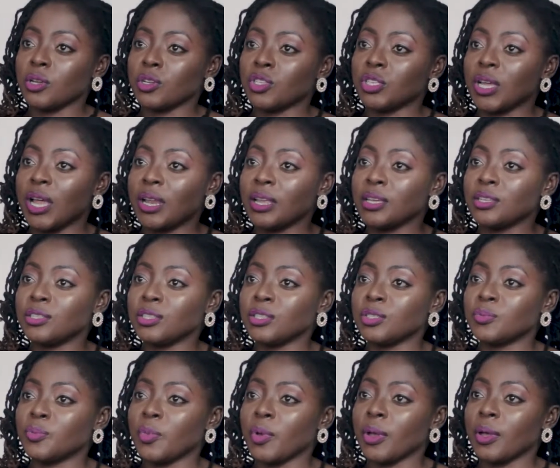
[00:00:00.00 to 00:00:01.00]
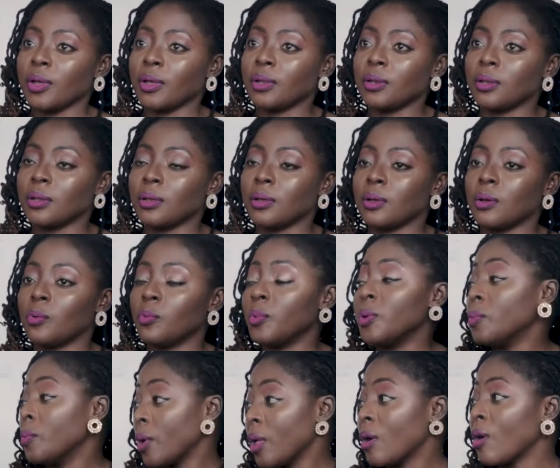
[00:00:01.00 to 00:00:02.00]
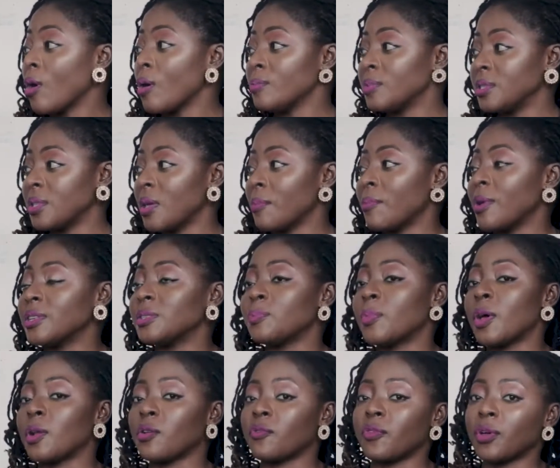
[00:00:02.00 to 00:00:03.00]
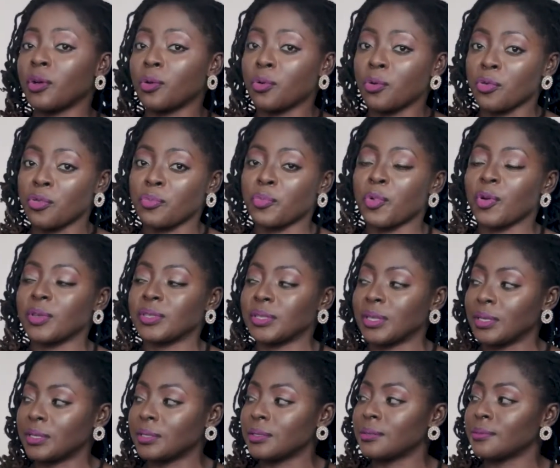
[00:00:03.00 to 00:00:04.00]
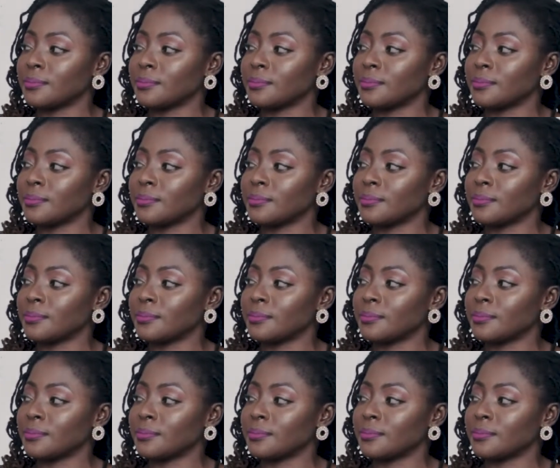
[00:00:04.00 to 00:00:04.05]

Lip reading: challenges, but we welcomed them as part of our growth process.